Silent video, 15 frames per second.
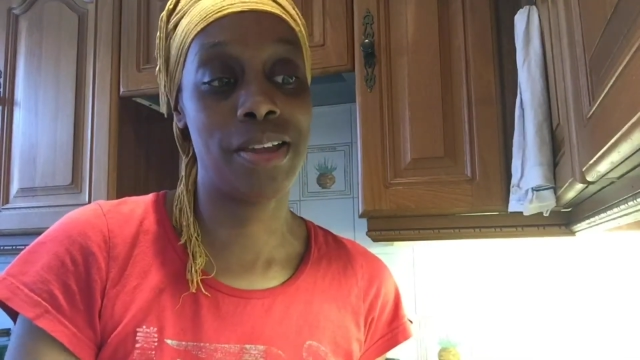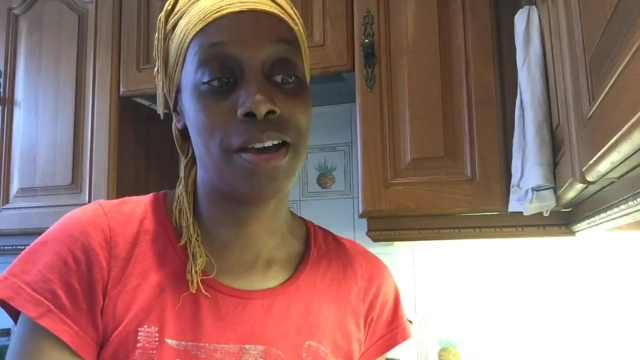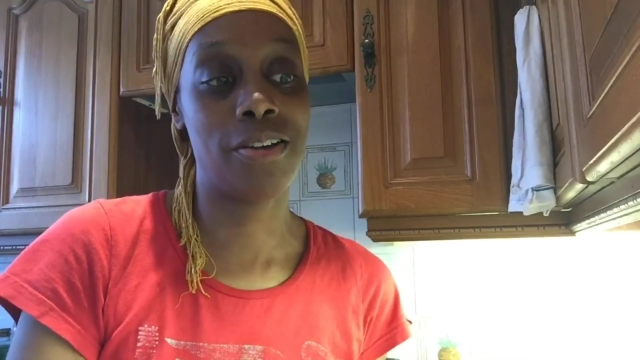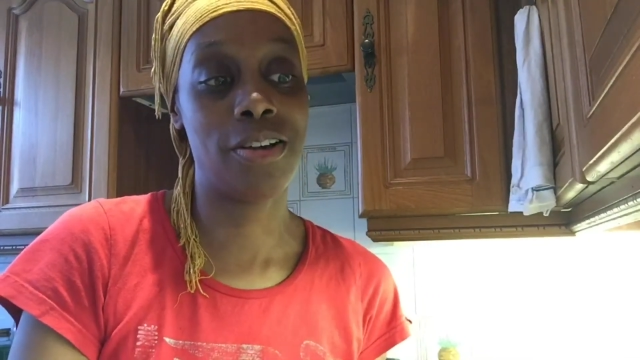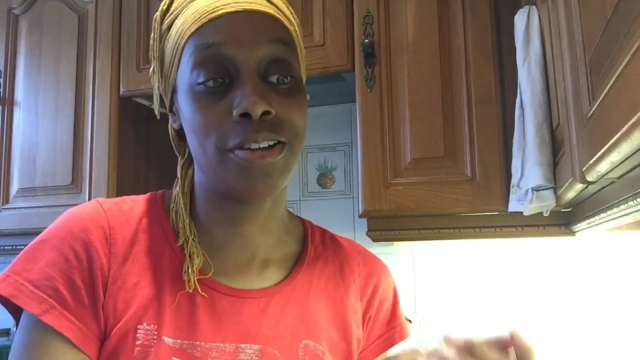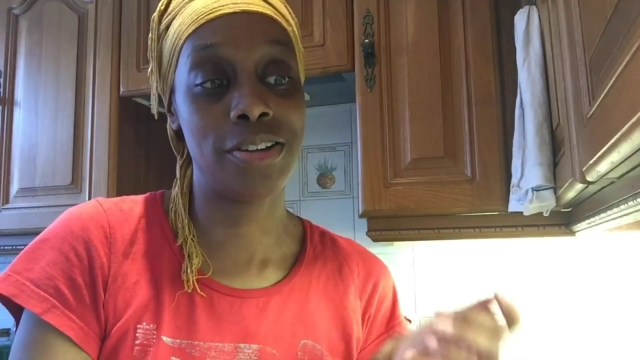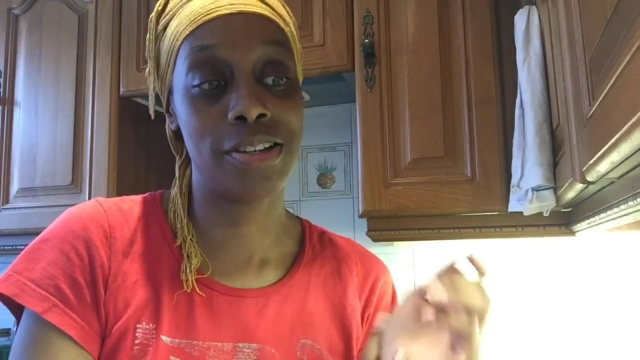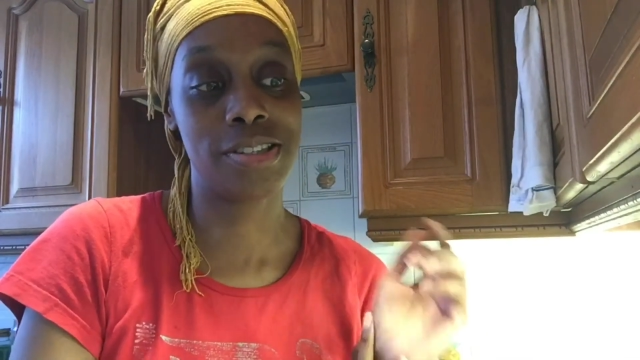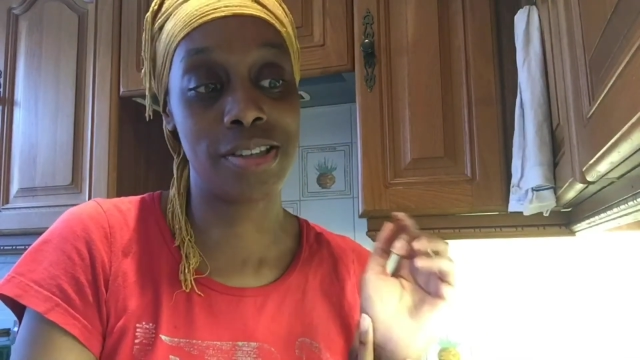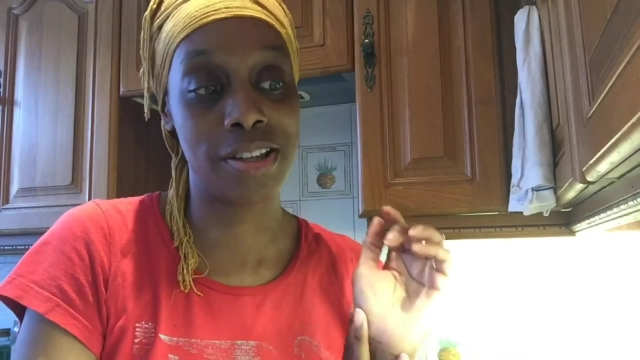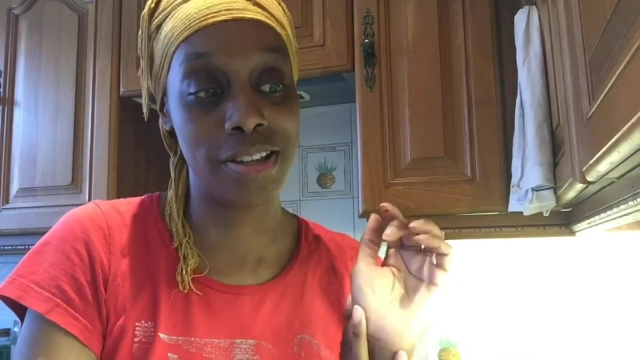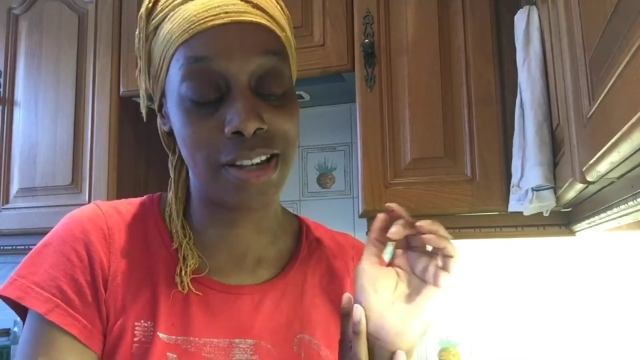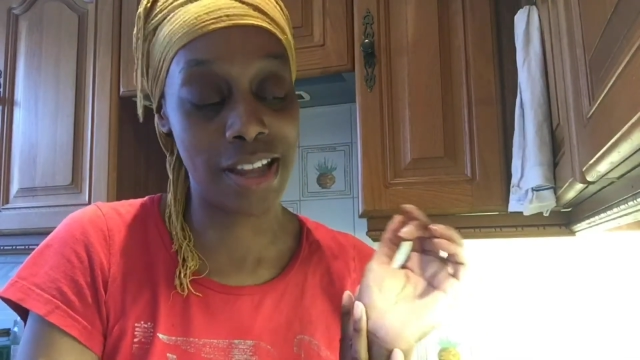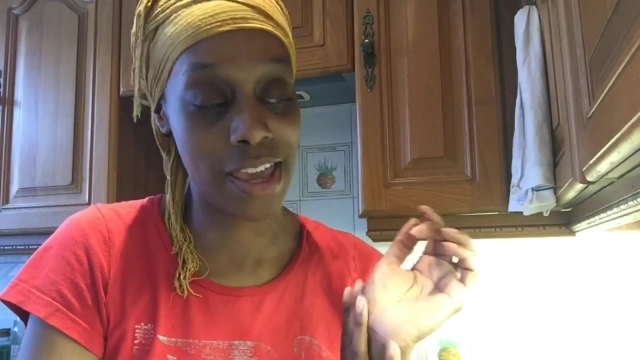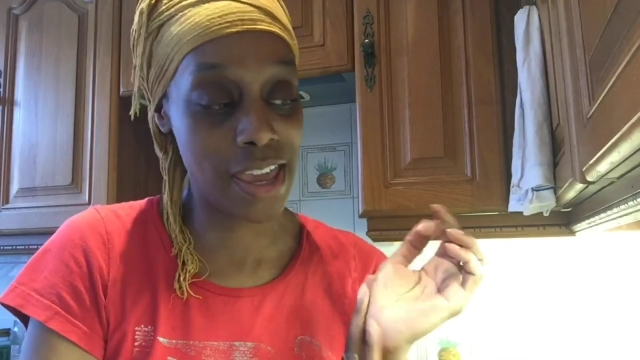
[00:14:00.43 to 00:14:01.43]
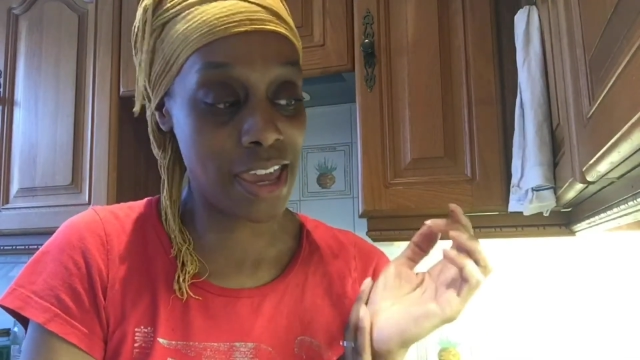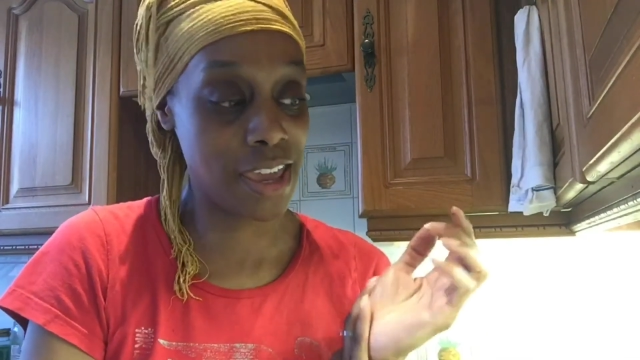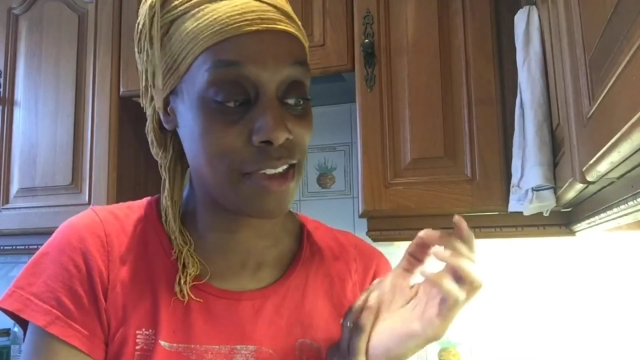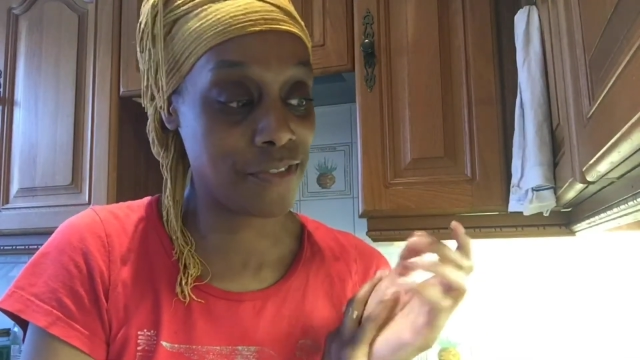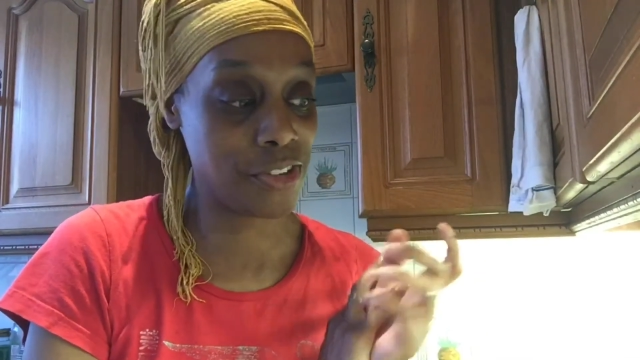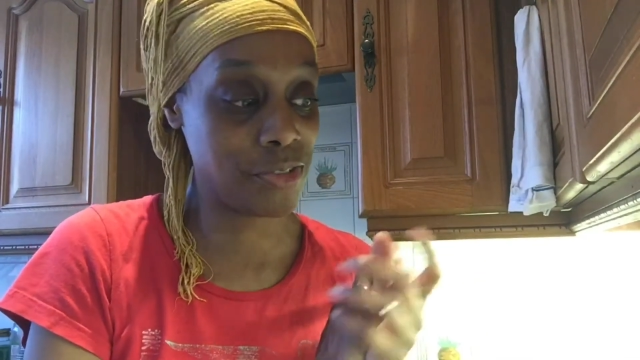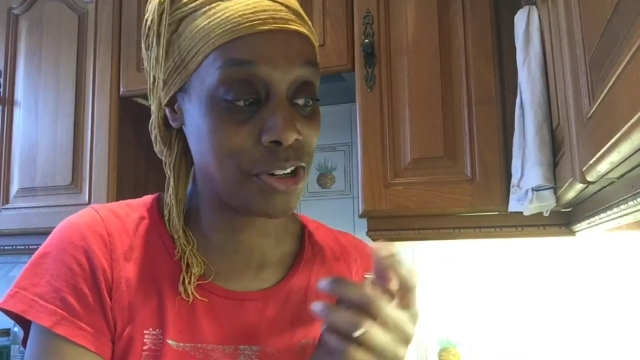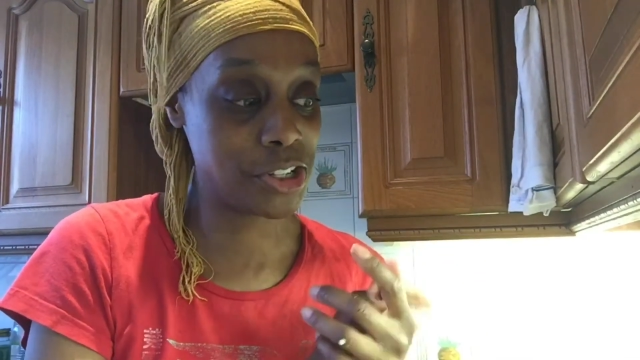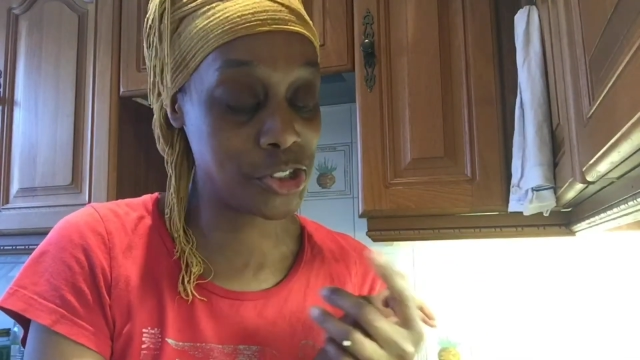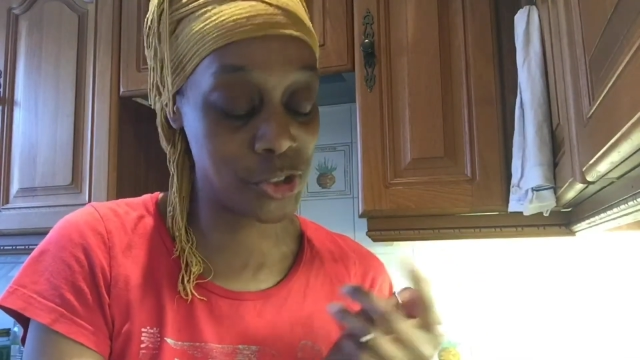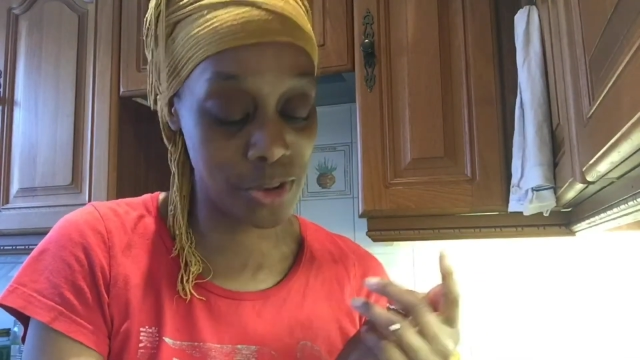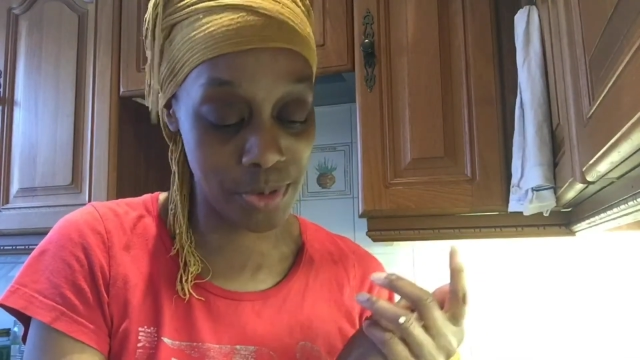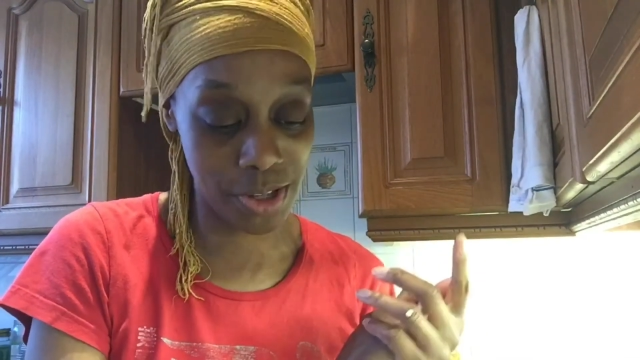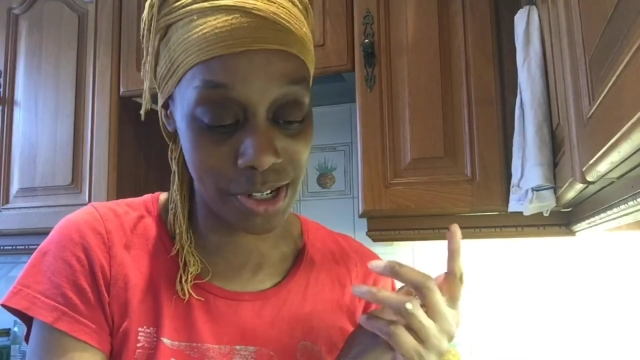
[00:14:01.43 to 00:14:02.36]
now on the Sunday, if you want to join me on a